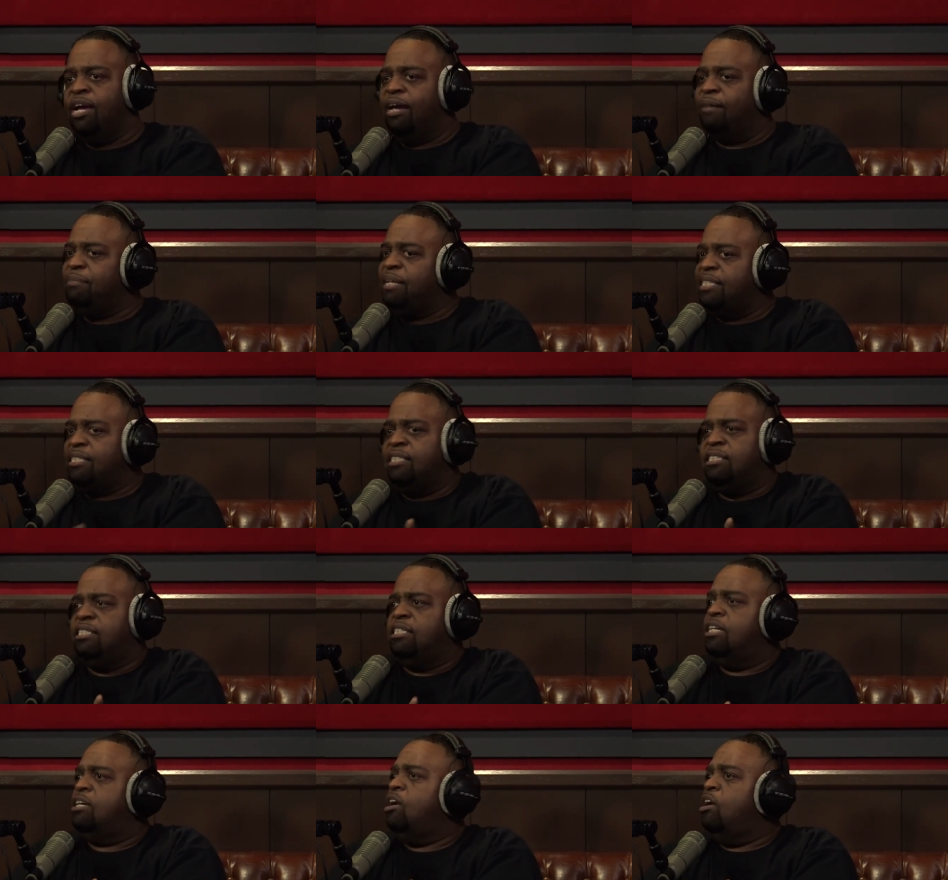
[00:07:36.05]
I'm like,
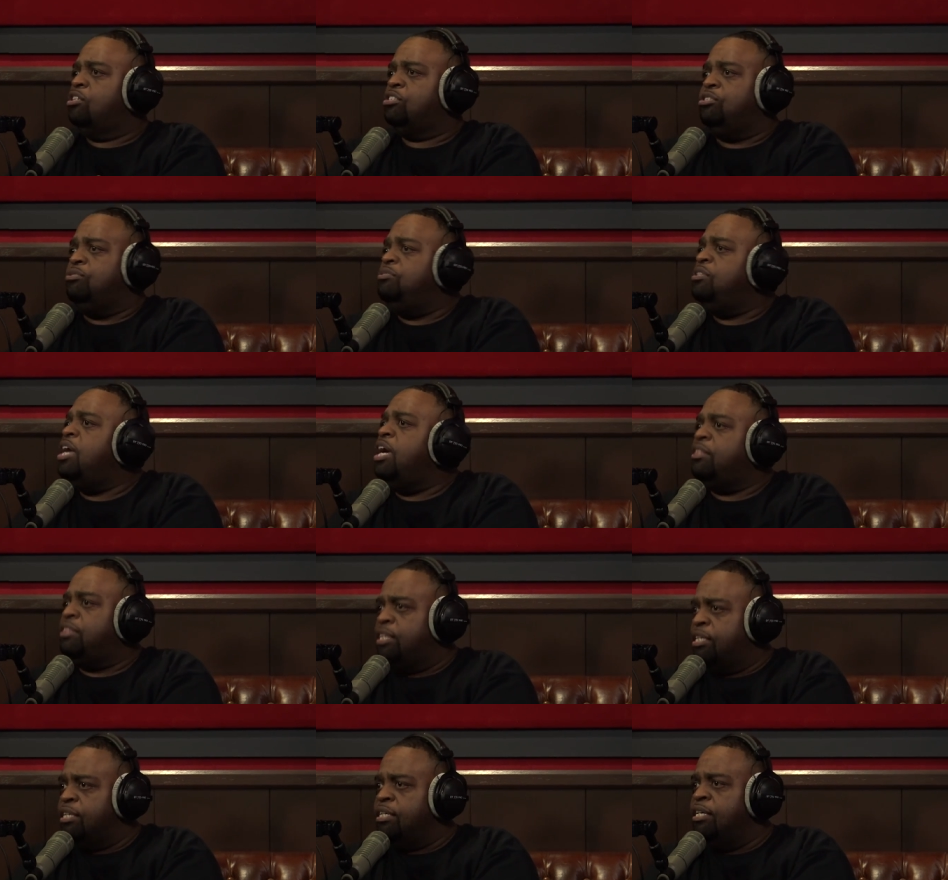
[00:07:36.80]
this shit costs you
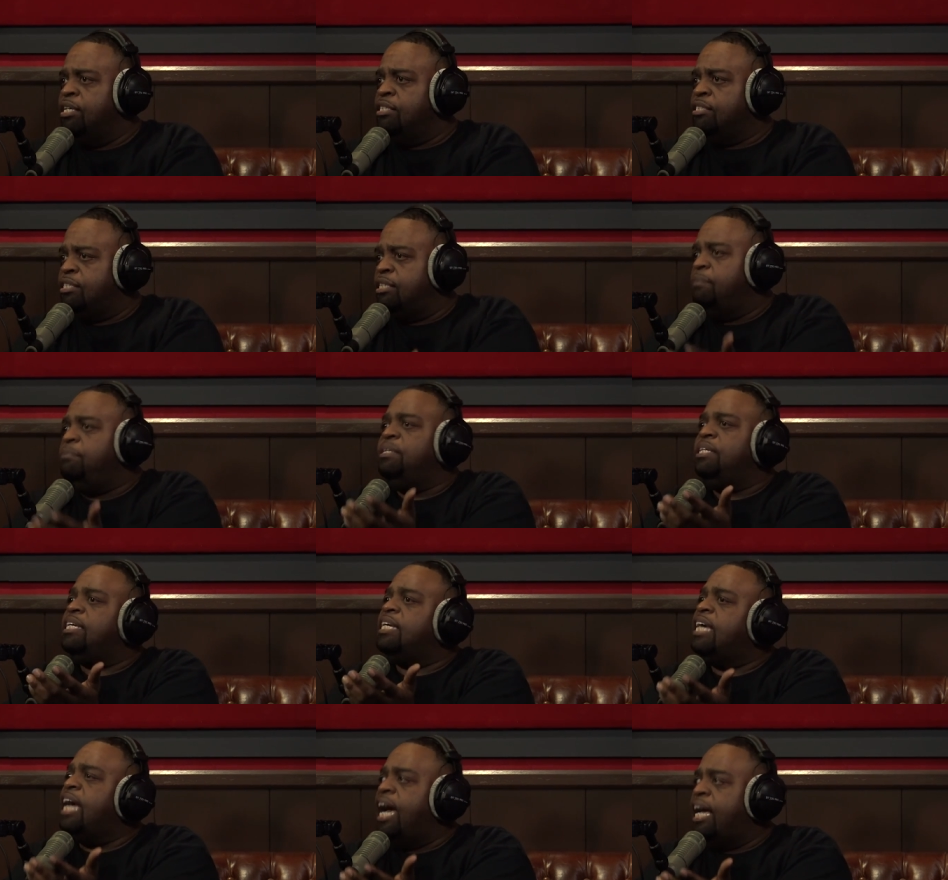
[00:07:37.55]
nothing. Send yeah.
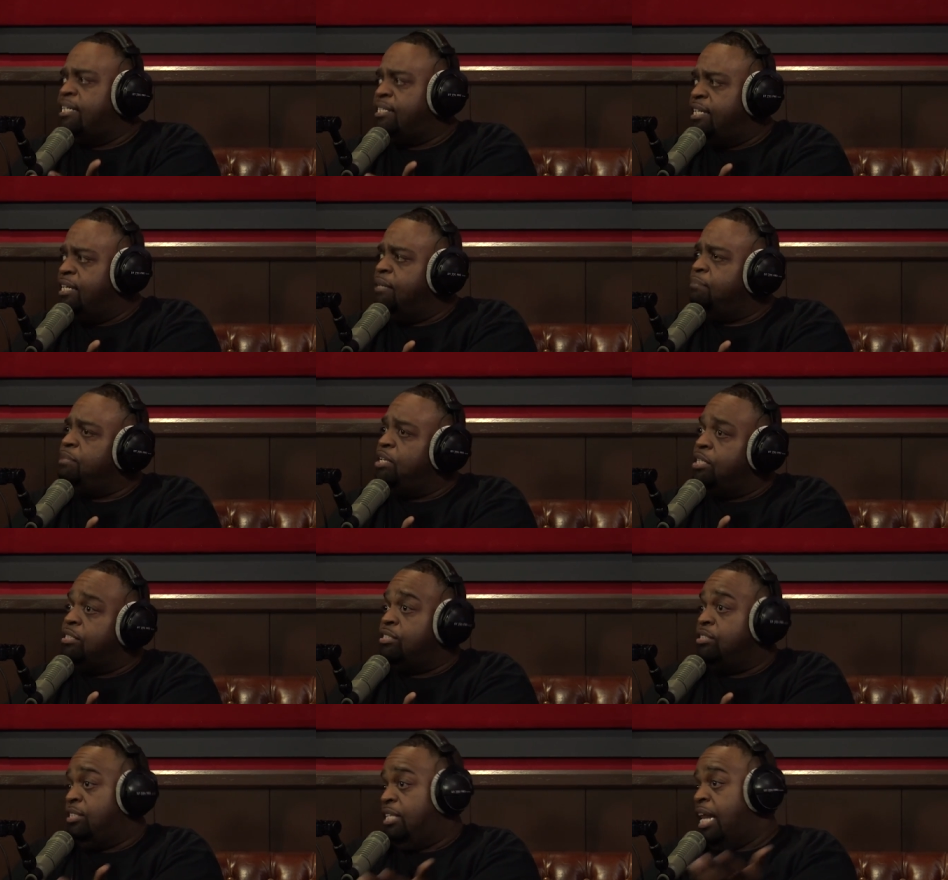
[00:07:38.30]
me the goddamn
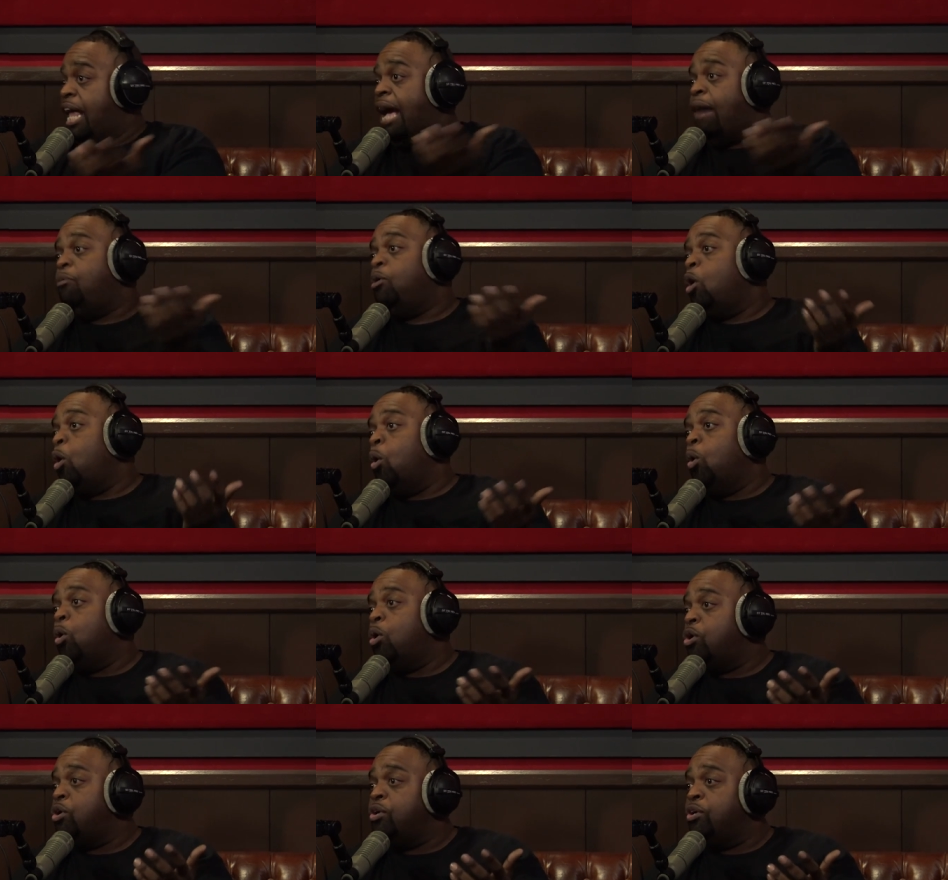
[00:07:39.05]
lunches, and I will
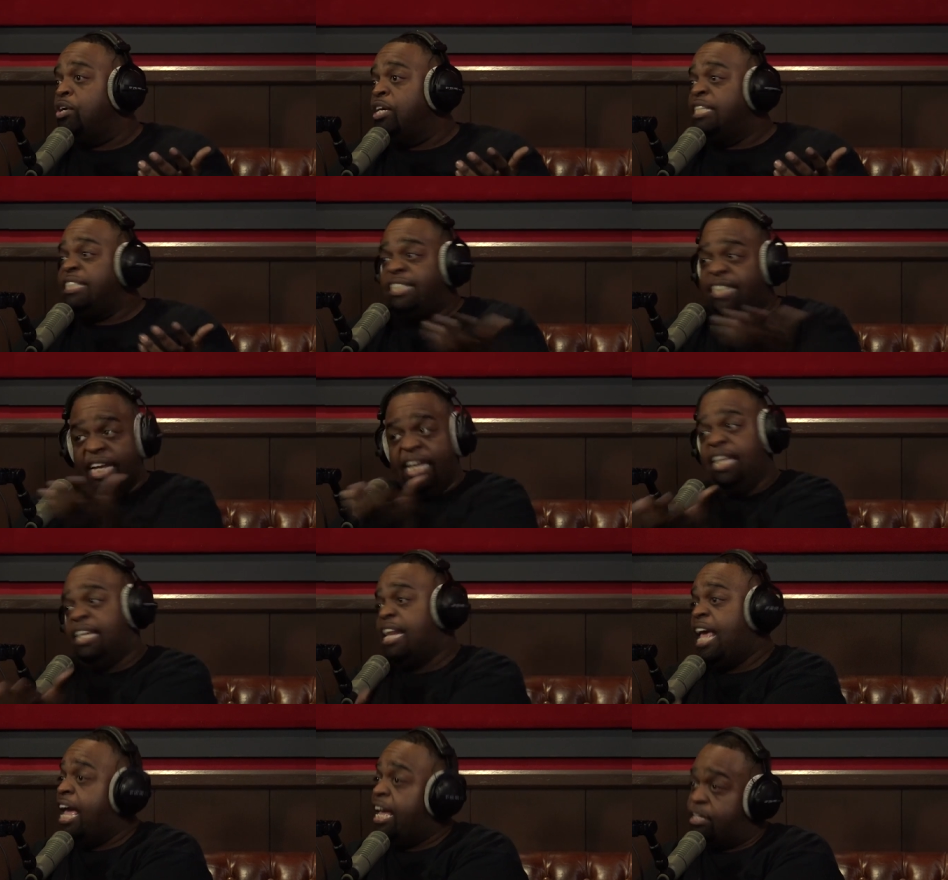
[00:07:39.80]
order
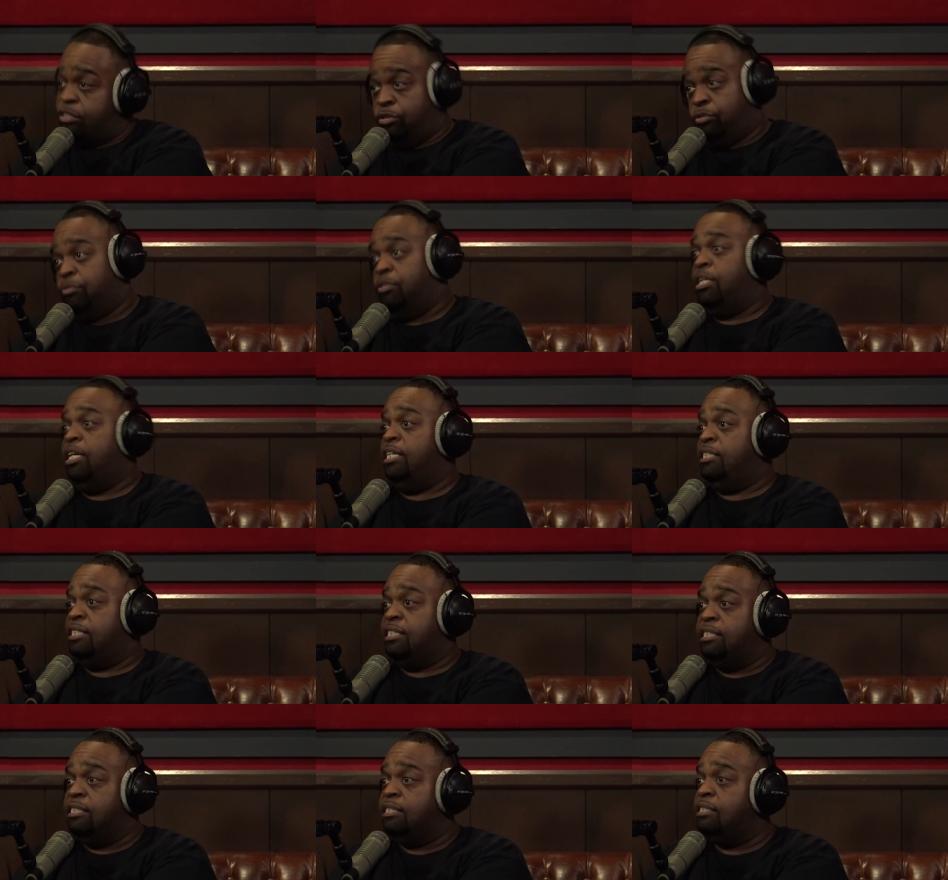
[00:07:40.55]
ten extra
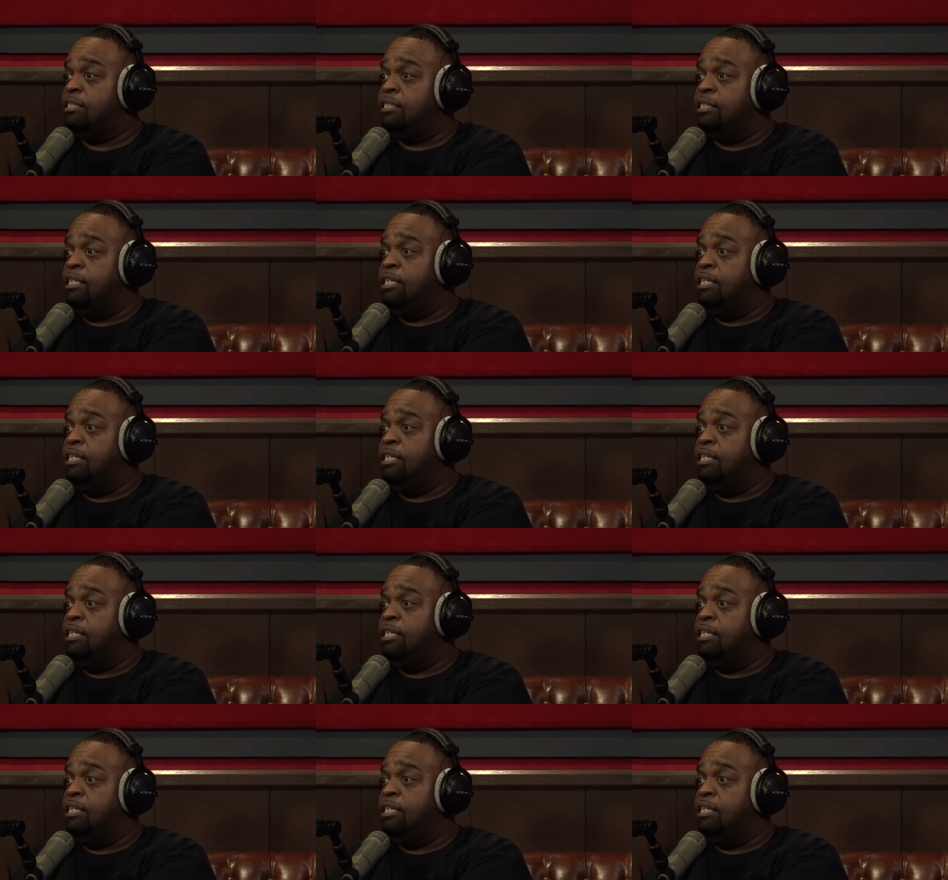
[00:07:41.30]
lunches.